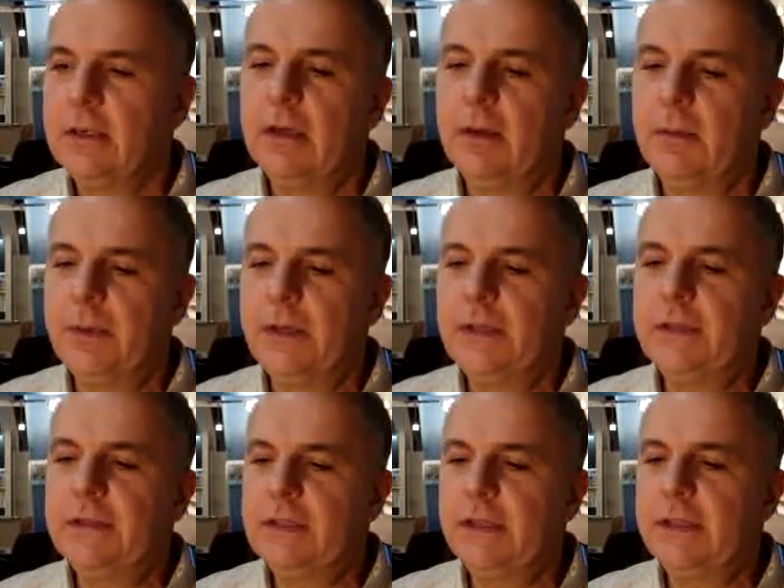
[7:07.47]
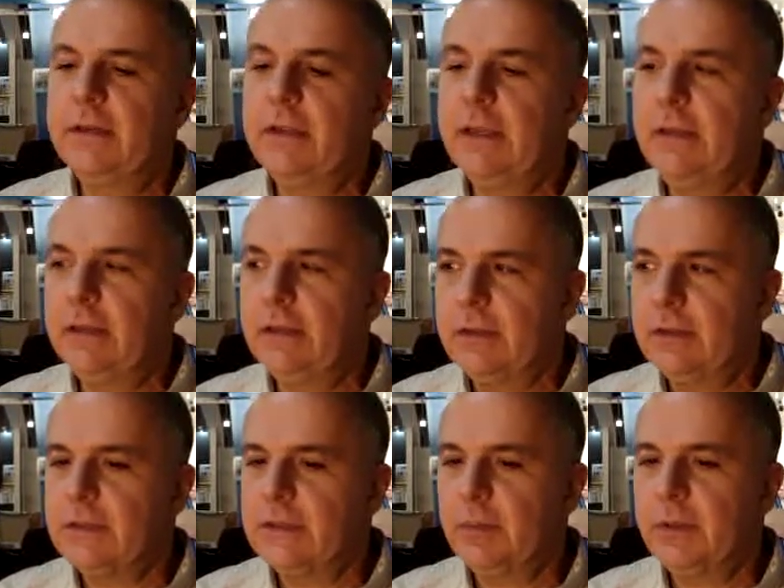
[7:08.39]
companies that need
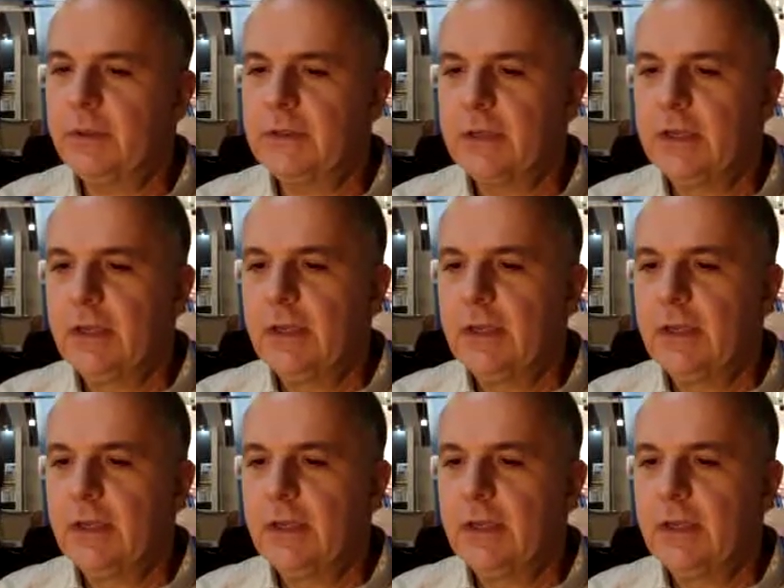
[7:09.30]
exhibits.